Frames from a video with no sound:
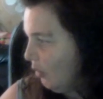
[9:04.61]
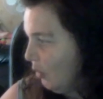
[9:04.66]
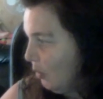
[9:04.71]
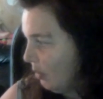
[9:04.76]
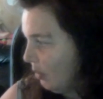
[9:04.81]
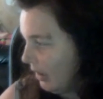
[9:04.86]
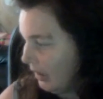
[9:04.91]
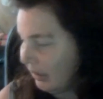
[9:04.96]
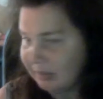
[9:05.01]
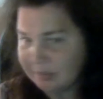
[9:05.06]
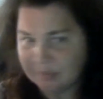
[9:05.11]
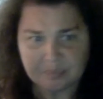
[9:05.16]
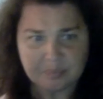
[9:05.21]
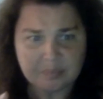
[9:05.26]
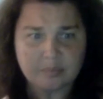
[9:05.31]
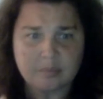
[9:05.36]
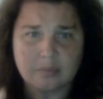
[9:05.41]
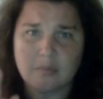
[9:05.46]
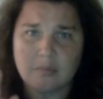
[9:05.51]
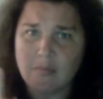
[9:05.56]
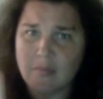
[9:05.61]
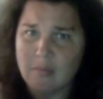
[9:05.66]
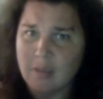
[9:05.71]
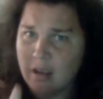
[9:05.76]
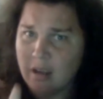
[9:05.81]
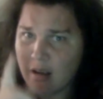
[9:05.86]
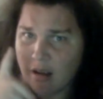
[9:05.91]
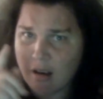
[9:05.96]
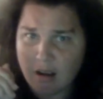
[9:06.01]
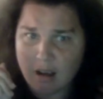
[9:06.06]
root beer.
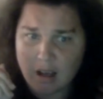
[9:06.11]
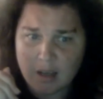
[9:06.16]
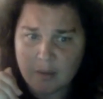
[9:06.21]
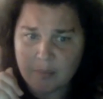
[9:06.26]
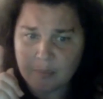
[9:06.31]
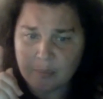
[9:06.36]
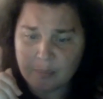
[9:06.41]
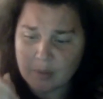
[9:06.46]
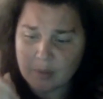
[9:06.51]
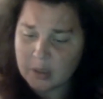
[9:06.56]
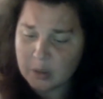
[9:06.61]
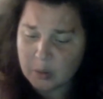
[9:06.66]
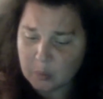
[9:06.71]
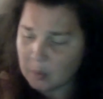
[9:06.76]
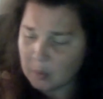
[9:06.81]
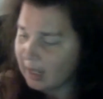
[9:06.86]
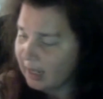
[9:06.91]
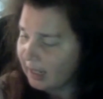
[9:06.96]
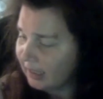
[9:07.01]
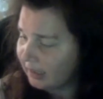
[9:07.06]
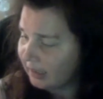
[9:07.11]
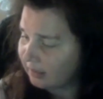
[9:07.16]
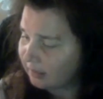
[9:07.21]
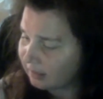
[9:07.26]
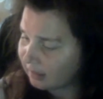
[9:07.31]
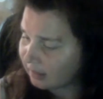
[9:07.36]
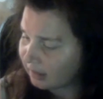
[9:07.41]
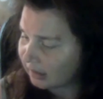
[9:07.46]
Um, by the way,